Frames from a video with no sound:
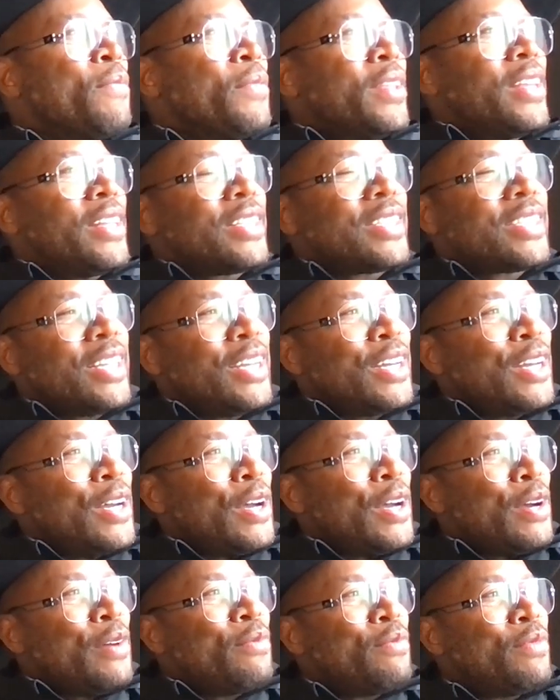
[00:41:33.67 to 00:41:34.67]
It's
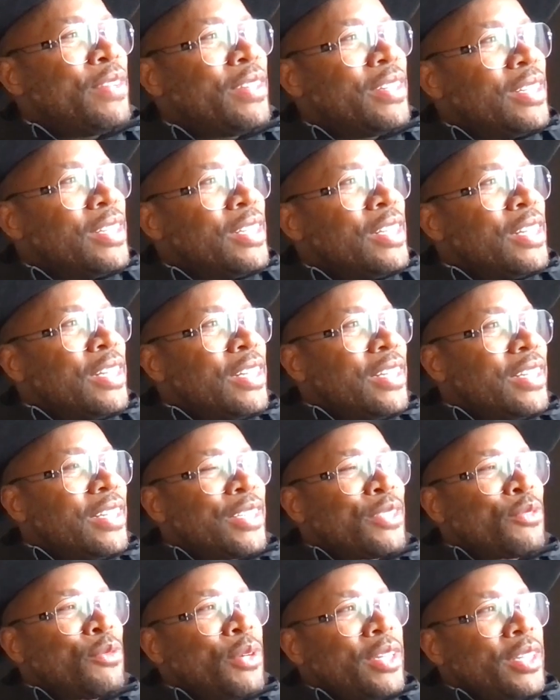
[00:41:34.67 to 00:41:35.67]

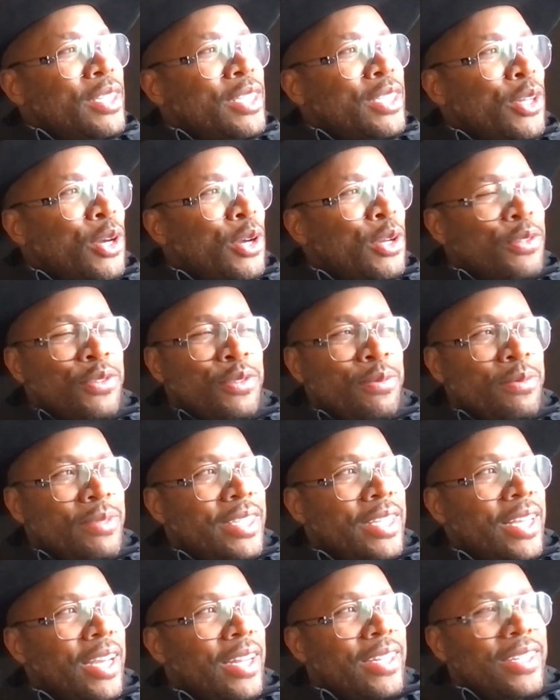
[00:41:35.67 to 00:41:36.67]
one of the songs from
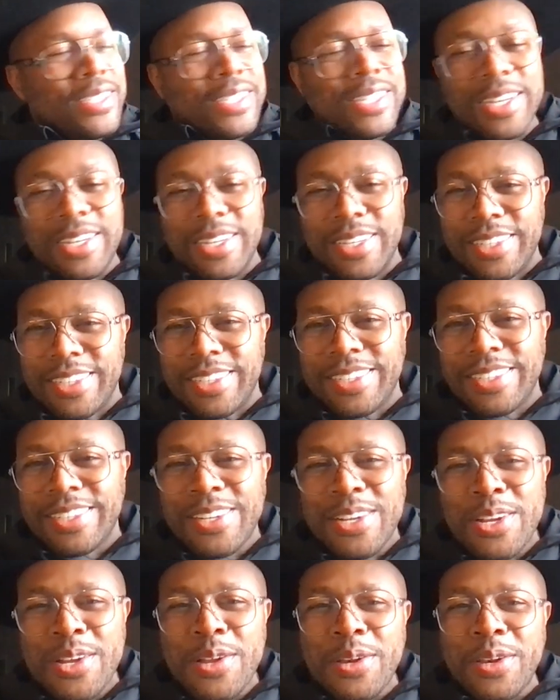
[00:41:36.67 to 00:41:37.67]
Tiana Taylor.
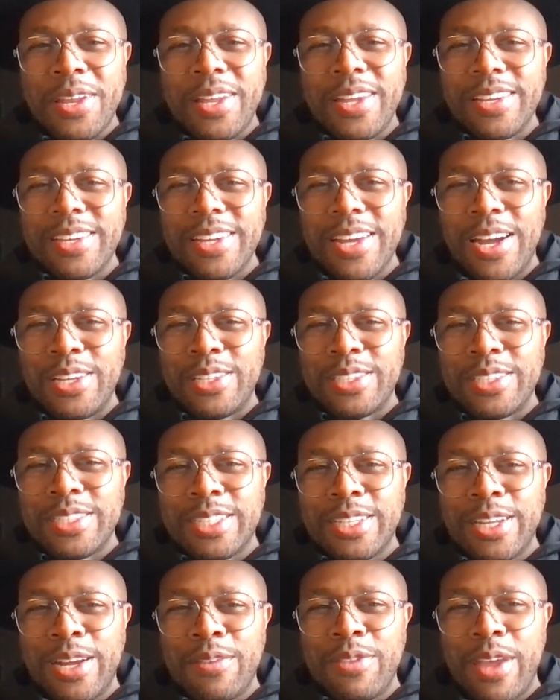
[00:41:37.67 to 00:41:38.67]
Like, I just
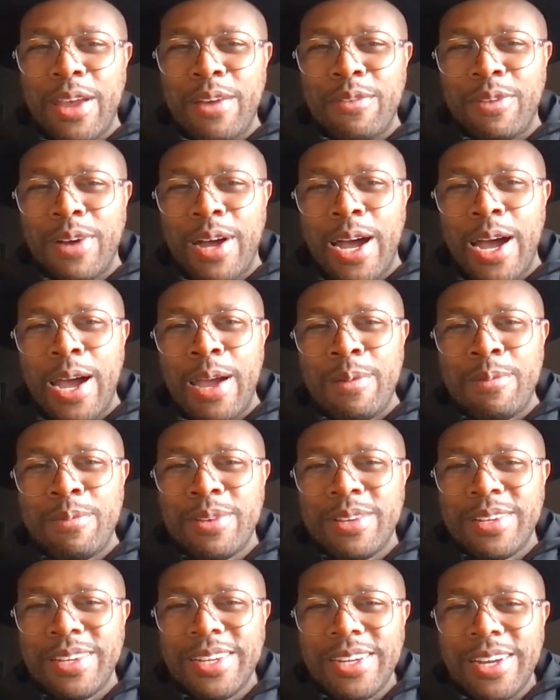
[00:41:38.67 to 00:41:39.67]
love that vibe.
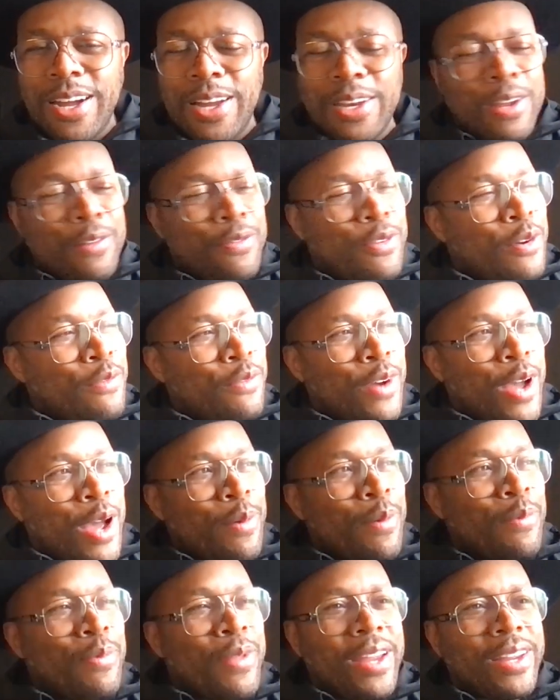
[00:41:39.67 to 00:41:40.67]
I love her
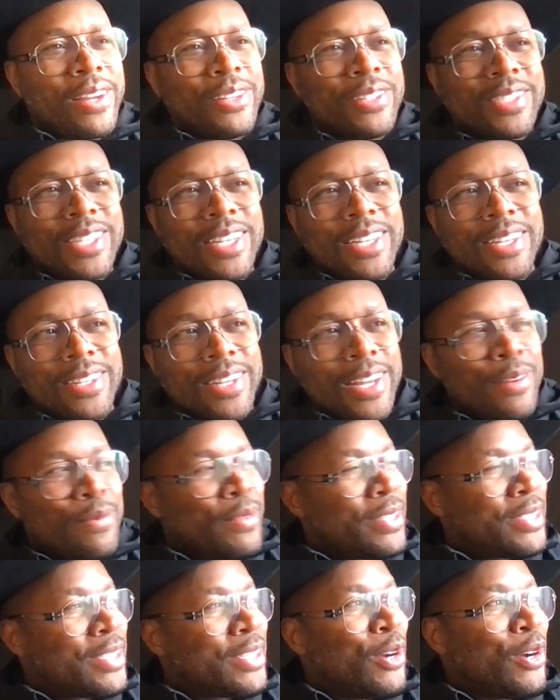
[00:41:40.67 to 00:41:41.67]
vibe. I'm not gonna say the name of
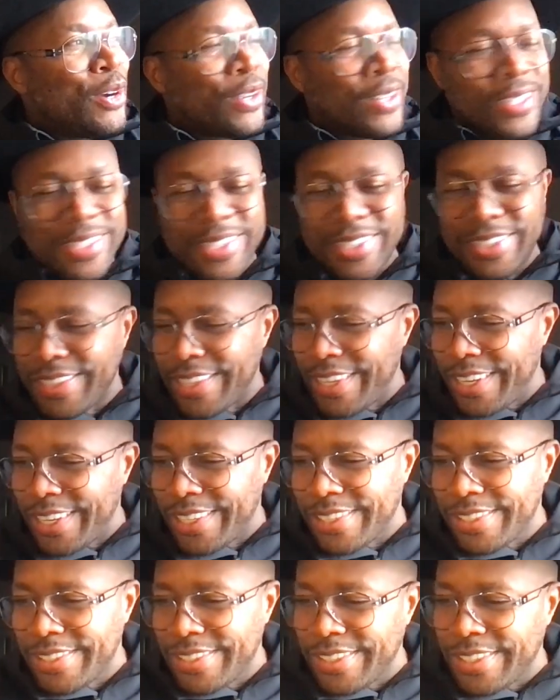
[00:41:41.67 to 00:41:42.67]
the song because it's
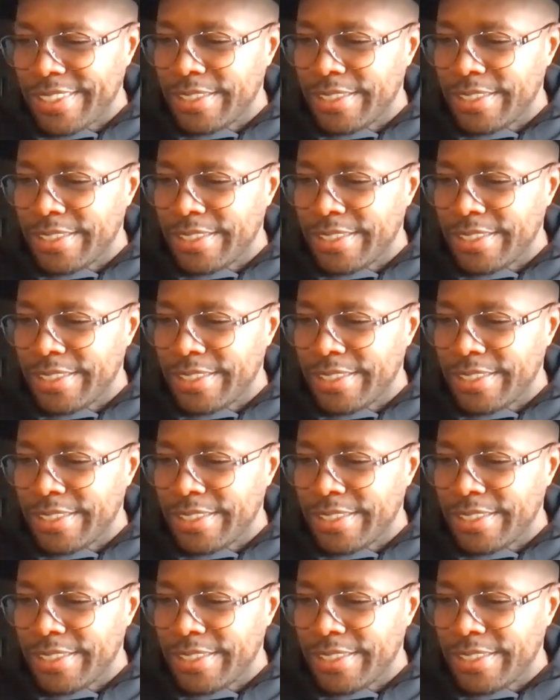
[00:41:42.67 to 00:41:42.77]
like it